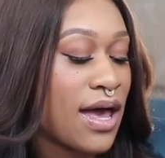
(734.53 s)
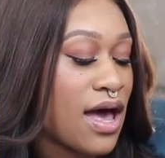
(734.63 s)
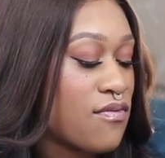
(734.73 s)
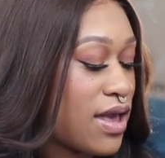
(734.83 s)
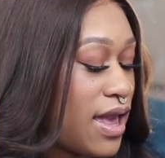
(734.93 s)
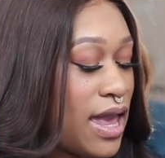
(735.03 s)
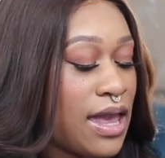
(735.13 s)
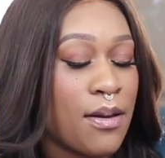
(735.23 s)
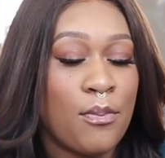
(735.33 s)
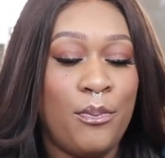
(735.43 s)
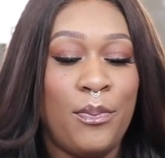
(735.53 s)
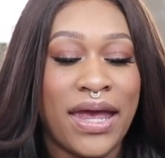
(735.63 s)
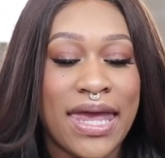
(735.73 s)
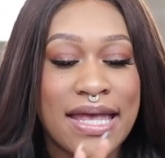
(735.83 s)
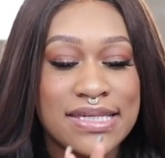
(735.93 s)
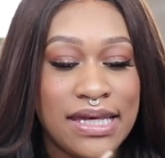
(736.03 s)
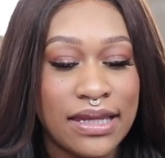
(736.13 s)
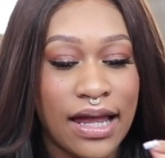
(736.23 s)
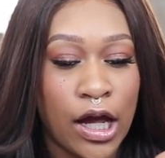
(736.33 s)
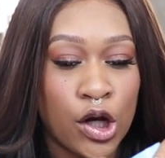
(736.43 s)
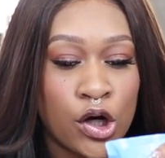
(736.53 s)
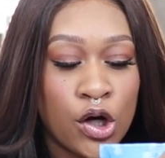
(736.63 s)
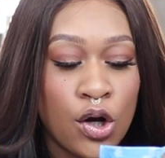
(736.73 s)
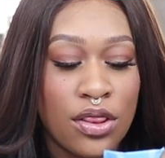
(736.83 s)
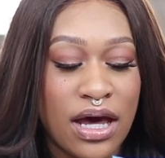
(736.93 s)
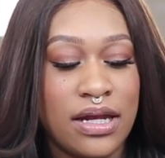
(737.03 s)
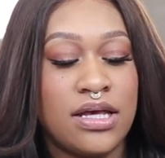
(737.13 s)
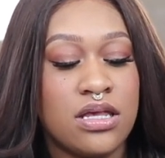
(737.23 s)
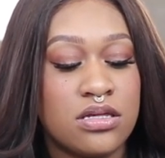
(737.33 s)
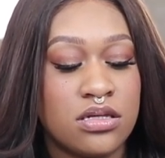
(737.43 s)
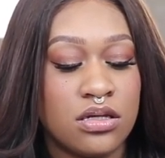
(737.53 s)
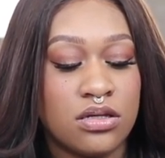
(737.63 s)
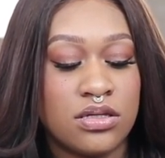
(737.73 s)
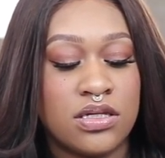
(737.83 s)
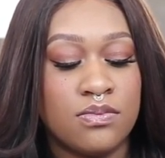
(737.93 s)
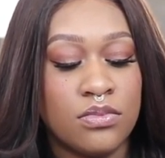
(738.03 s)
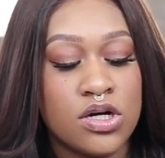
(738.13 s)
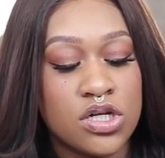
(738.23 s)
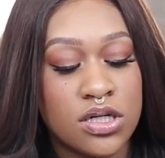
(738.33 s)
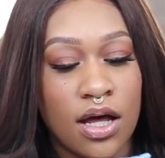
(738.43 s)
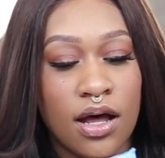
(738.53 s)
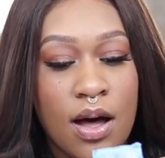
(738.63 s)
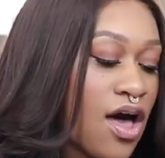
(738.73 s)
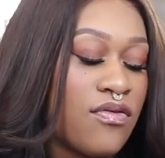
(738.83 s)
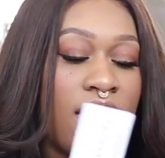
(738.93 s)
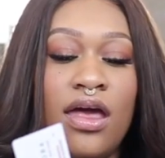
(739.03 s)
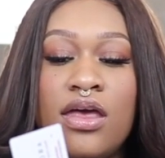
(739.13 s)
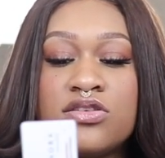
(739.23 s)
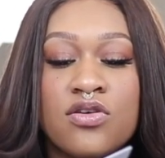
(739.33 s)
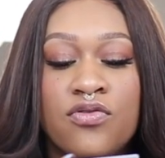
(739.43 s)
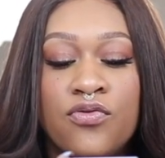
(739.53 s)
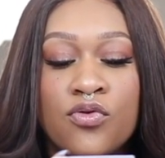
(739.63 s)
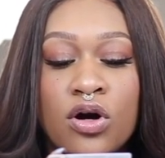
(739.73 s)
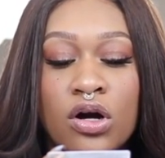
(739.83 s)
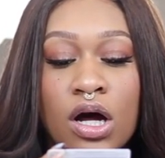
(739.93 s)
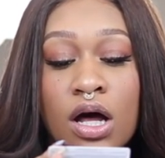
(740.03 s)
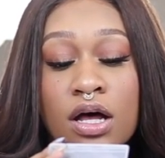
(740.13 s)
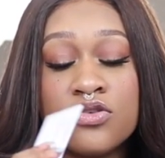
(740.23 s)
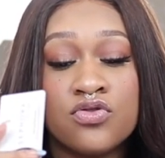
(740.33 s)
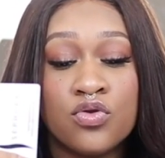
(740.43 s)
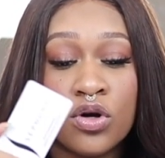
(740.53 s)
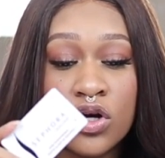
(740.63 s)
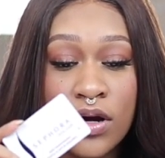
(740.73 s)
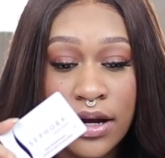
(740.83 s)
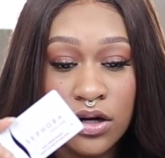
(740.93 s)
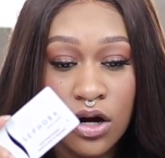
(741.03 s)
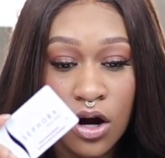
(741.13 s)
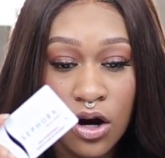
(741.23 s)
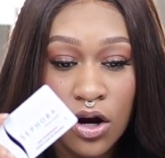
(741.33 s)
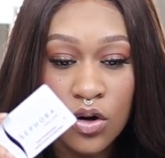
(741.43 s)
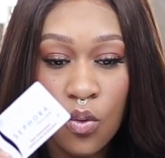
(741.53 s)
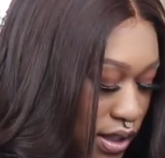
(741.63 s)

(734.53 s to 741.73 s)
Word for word: Have a panty liner that is smushed up. Have a Sephora store credit card.